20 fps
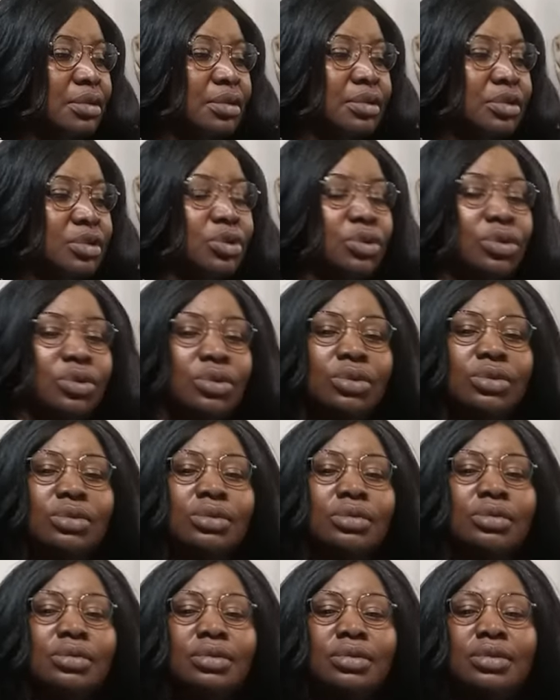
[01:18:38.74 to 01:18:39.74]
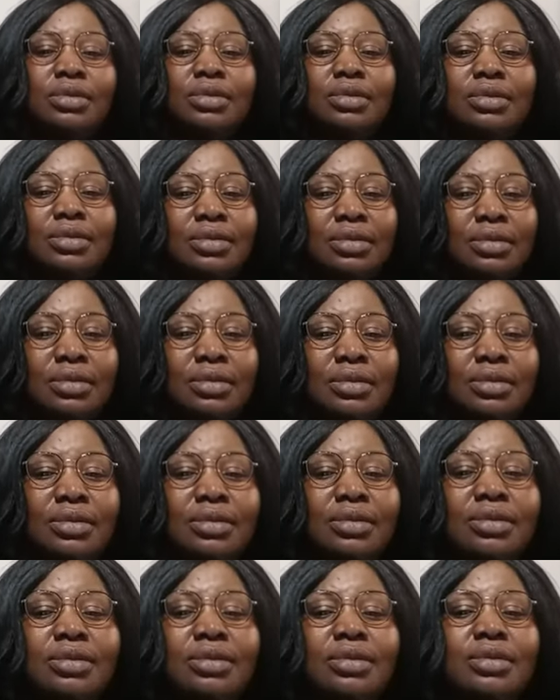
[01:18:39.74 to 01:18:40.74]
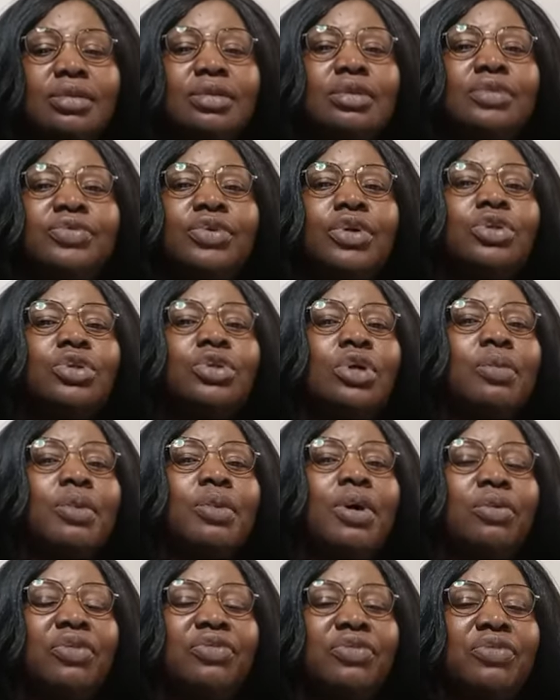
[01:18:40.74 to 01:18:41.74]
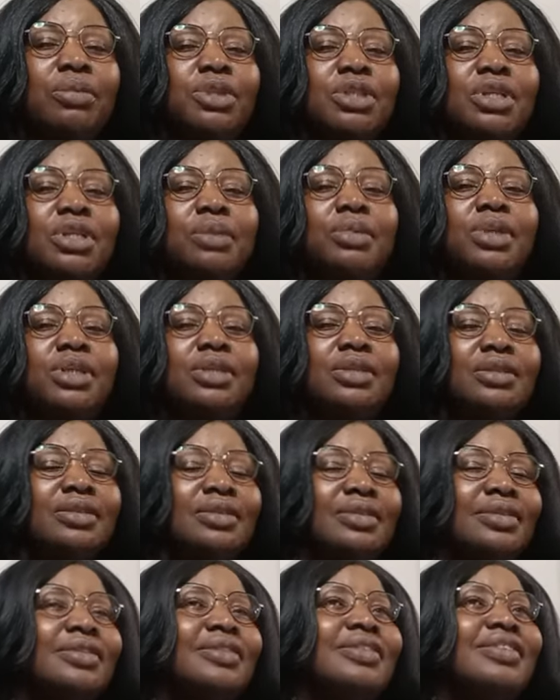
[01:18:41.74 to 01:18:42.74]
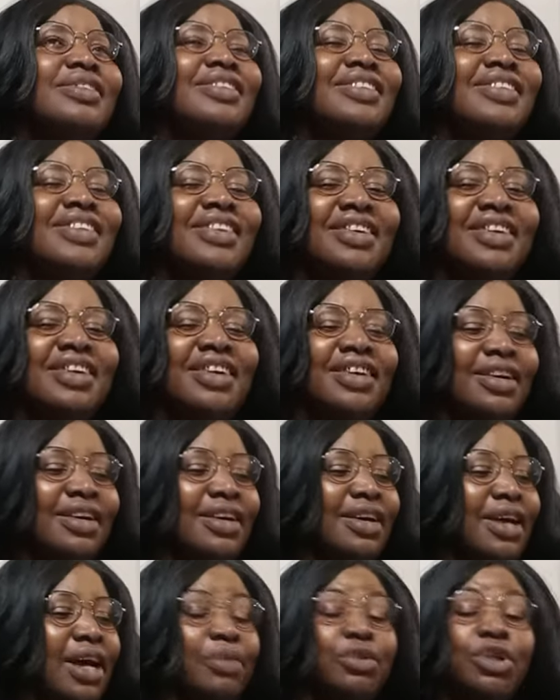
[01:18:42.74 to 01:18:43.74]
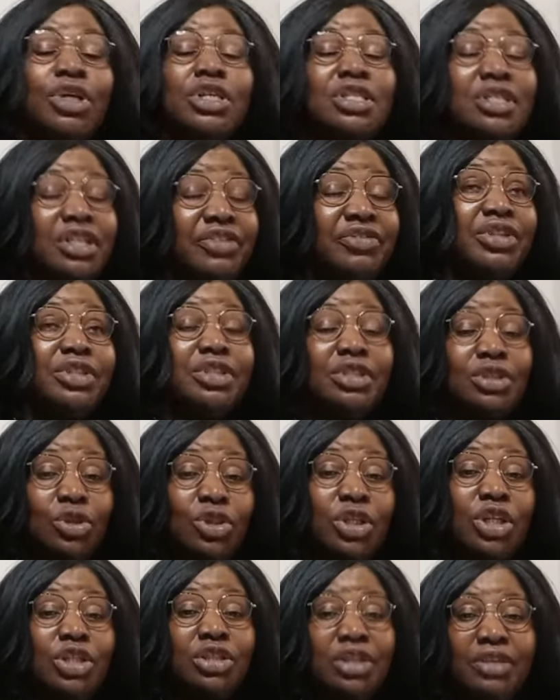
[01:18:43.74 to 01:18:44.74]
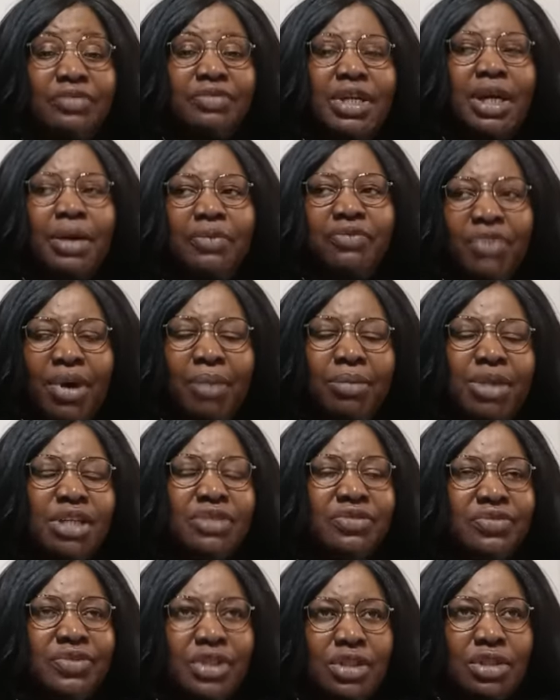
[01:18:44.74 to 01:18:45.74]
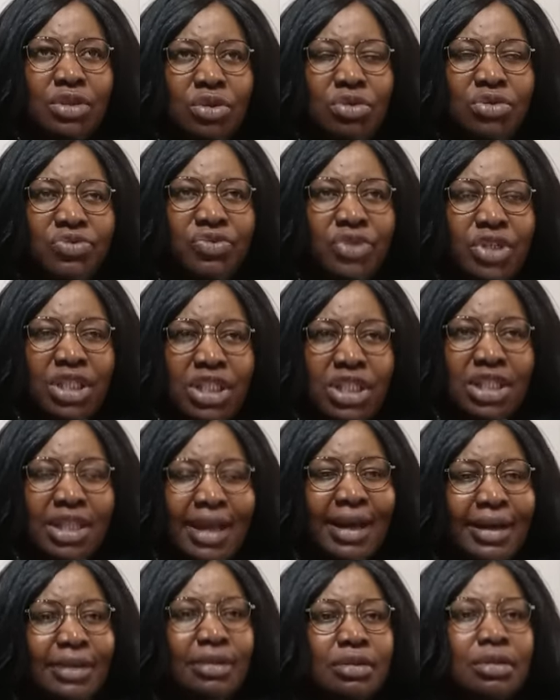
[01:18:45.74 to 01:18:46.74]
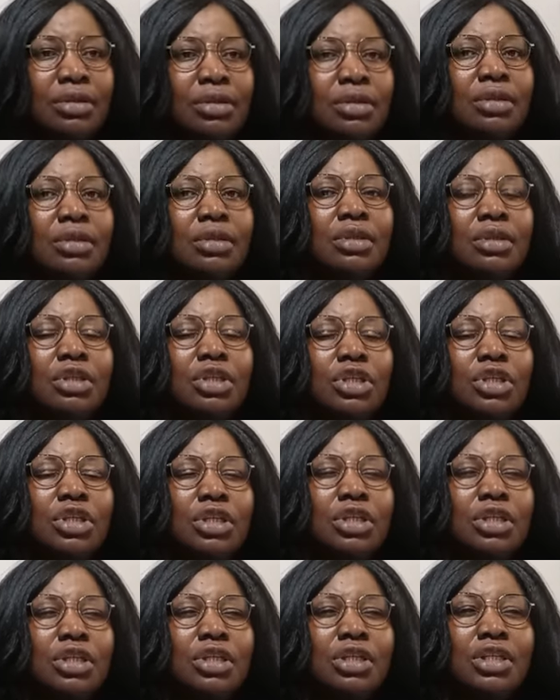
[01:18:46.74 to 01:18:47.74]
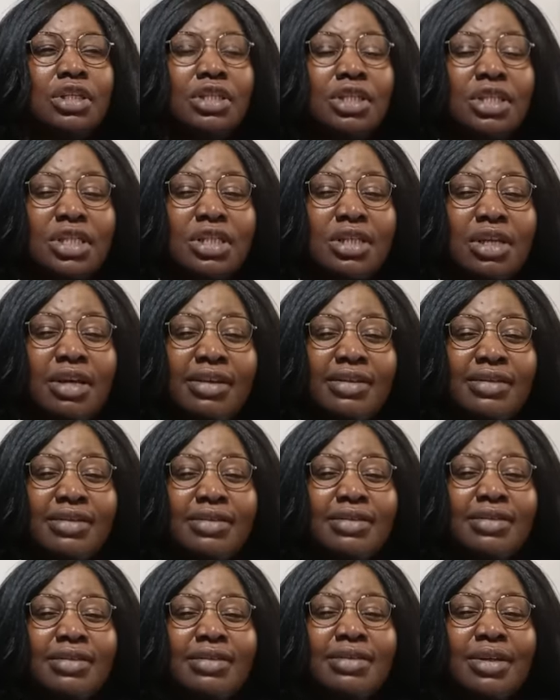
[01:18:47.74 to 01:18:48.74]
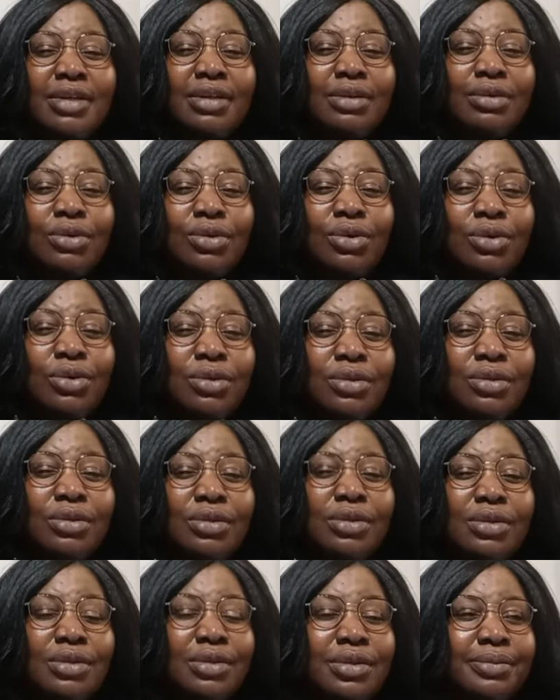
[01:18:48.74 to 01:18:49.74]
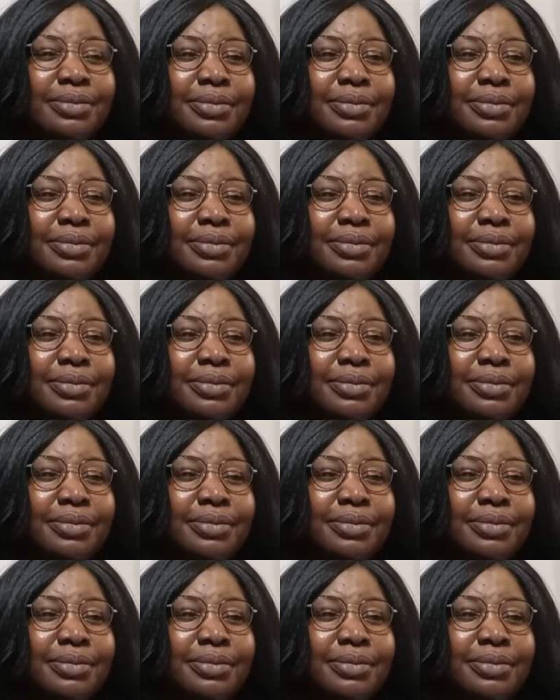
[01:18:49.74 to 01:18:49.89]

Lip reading: so if you want to come and work for me, tell me. I'm just giving the suggestion. If they are farming, if it's good for this land. This thing is a good.